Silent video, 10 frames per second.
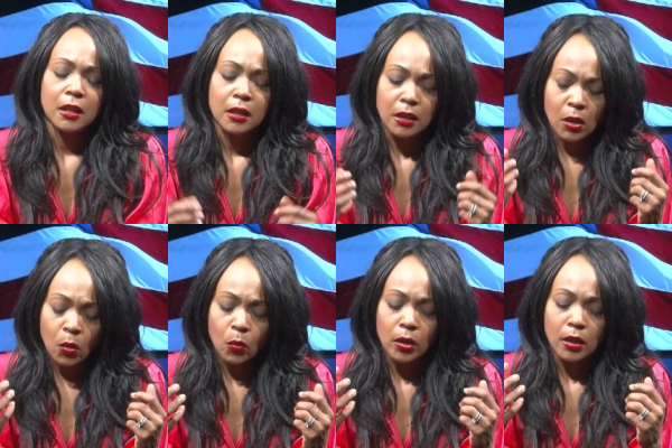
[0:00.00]

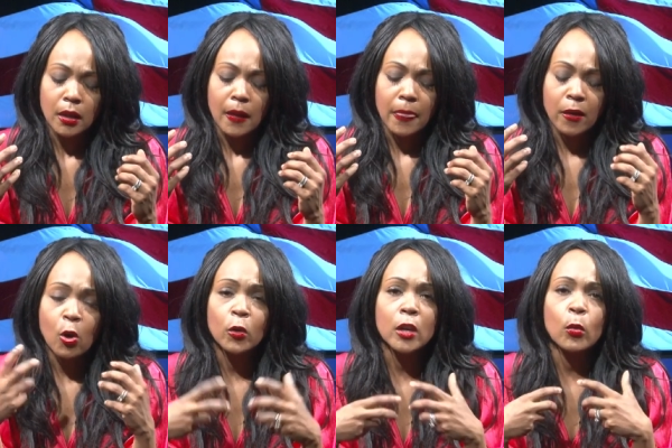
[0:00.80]
The
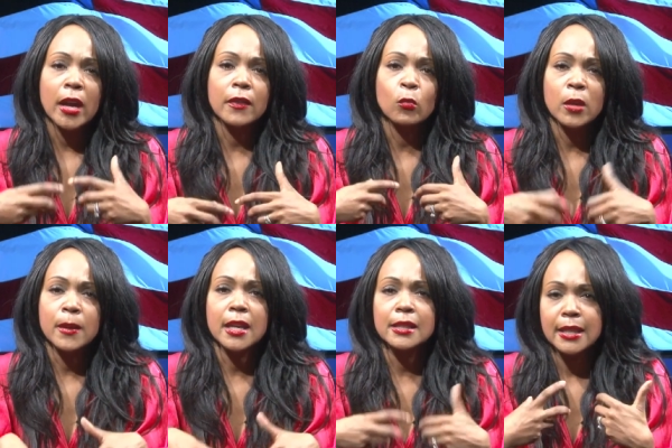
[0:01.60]
only way that we
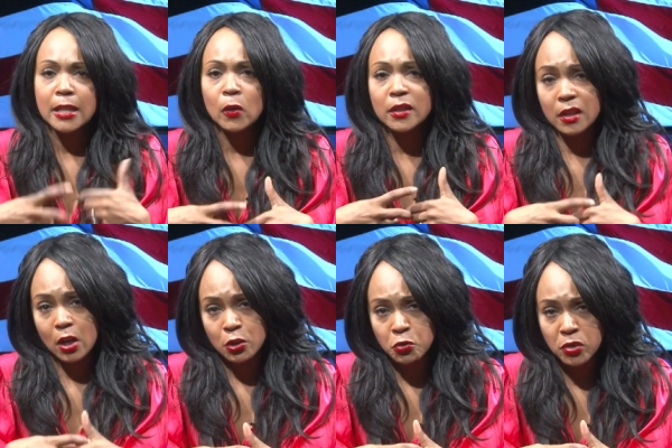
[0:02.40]
begin to heal as a
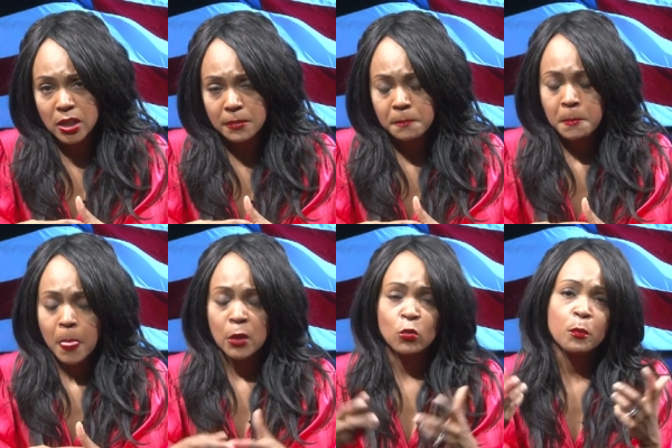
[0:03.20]
country
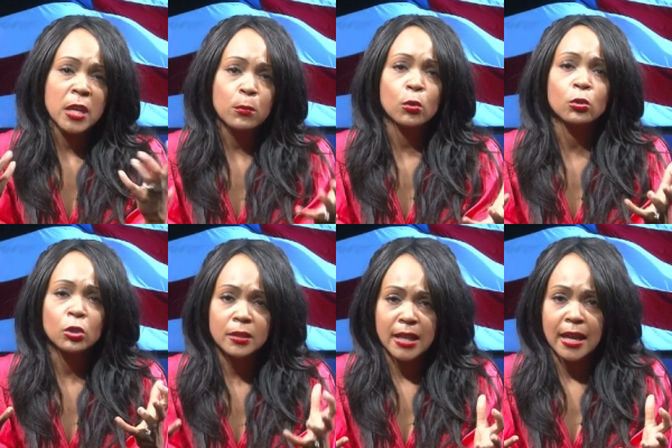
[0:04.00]
is when people are
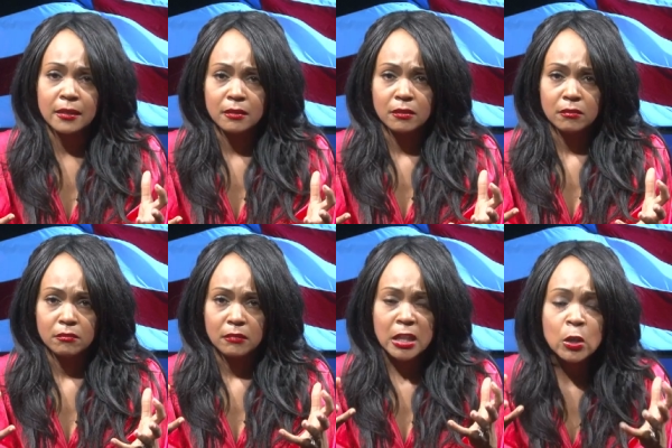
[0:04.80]
looked at
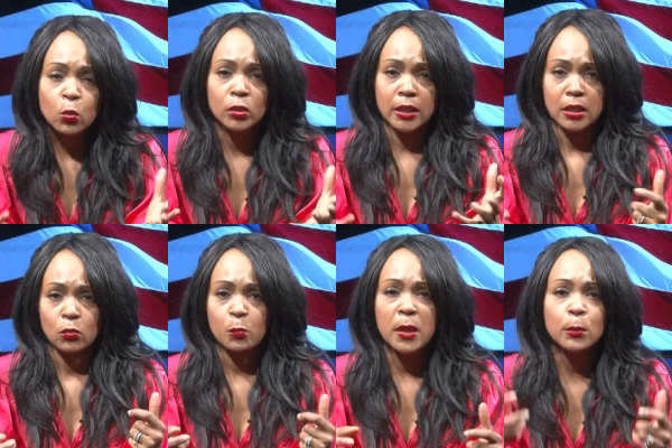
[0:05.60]
equally,
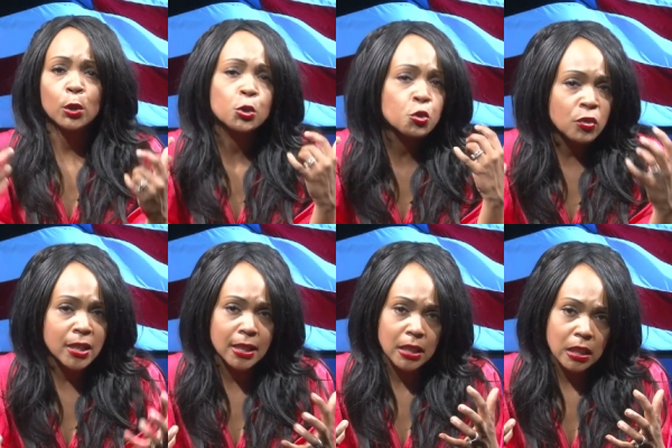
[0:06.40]
when people are
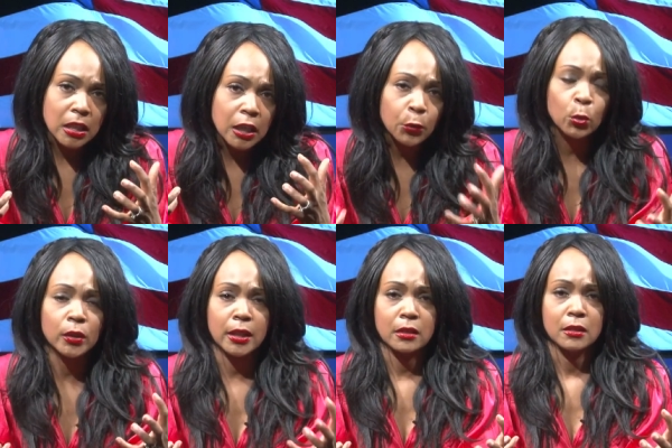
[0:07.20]
treated
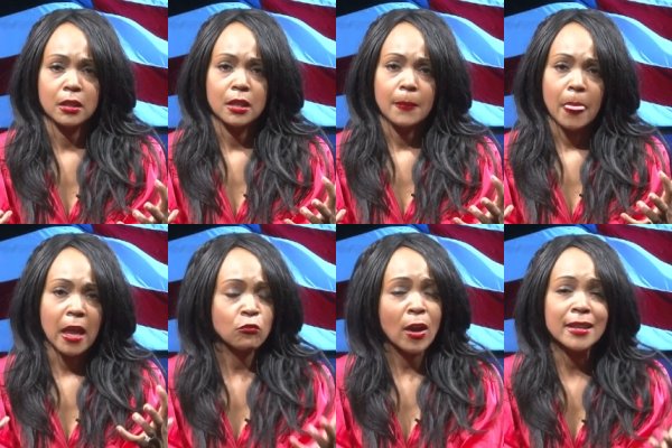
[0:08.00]
equally.
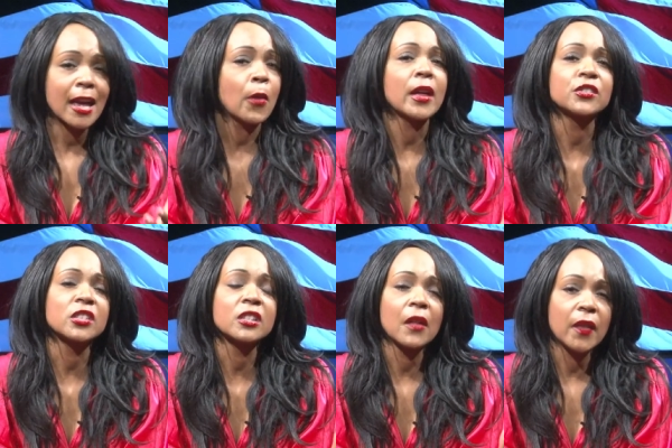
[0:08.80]
And right now, that's
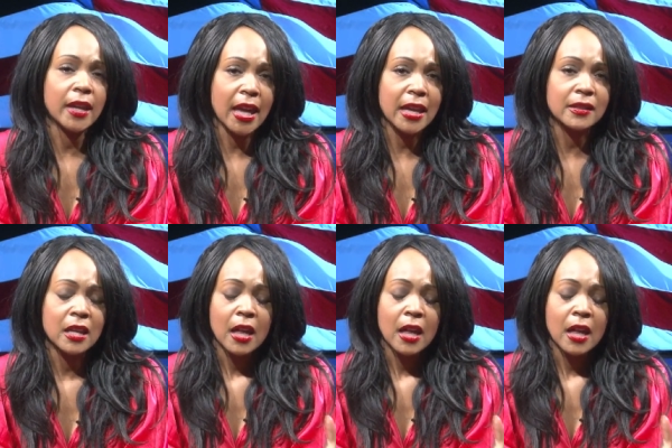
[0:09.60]
just not the case.